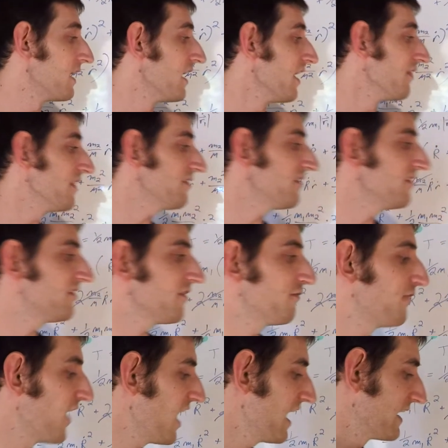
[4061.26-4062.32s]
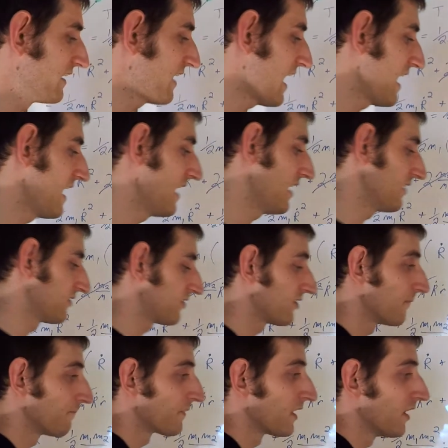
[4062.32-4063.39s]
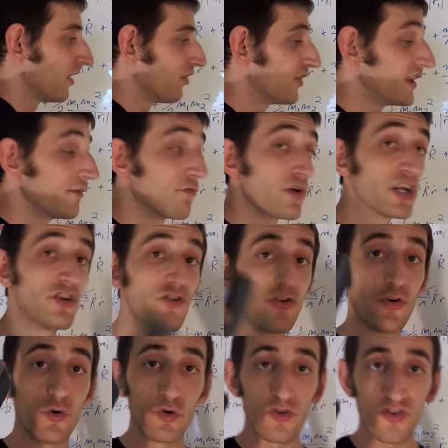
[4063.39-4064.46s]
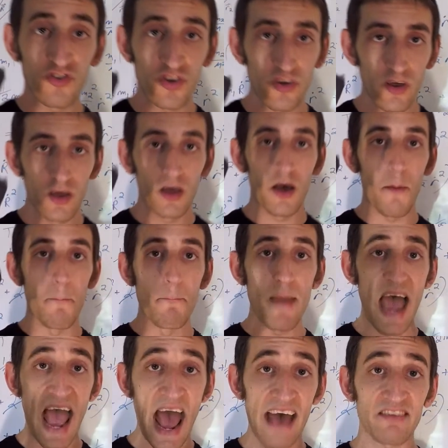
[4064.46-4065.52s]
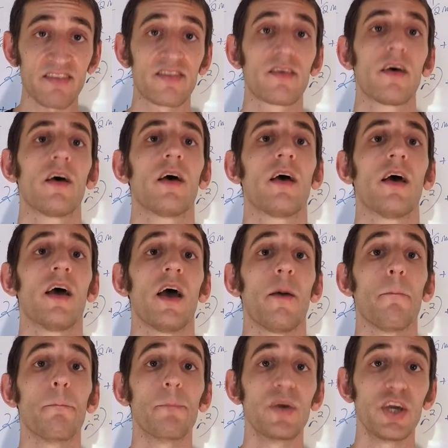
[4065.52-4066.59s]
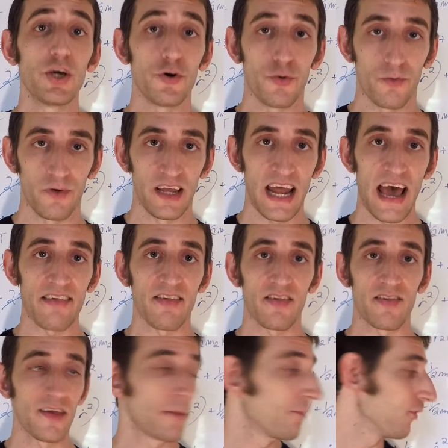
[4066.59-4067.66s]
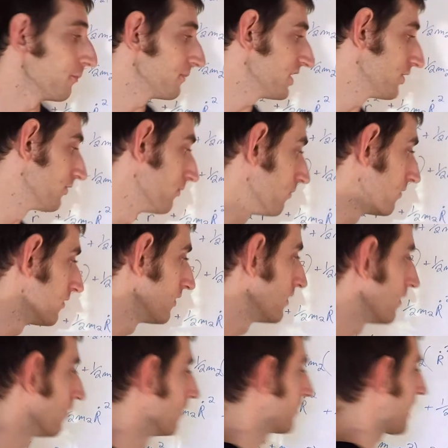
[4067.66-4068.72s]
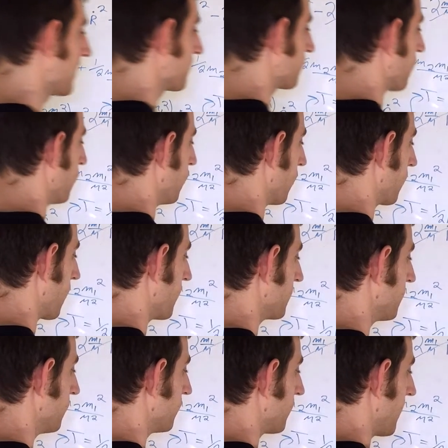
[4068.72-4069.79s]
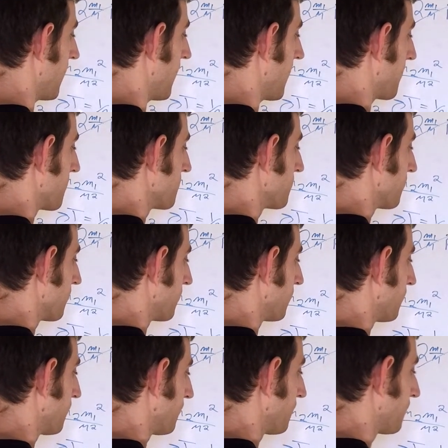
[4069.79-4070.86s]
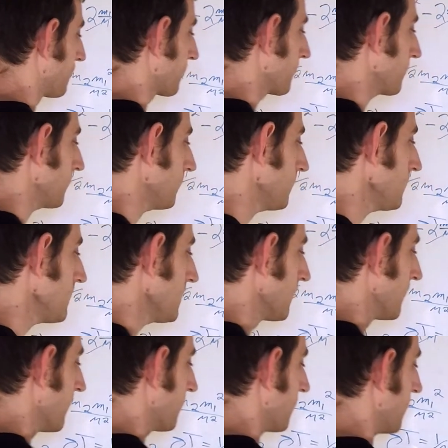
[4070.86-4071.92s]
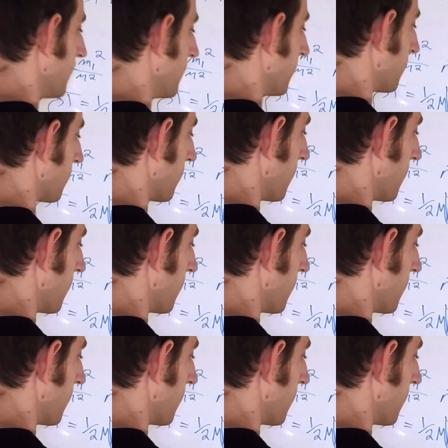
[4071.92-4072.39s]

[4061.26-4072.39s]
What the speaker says: This is defined as the reduced mass mu. It has the symbol mu. Okay, so we're going to say this is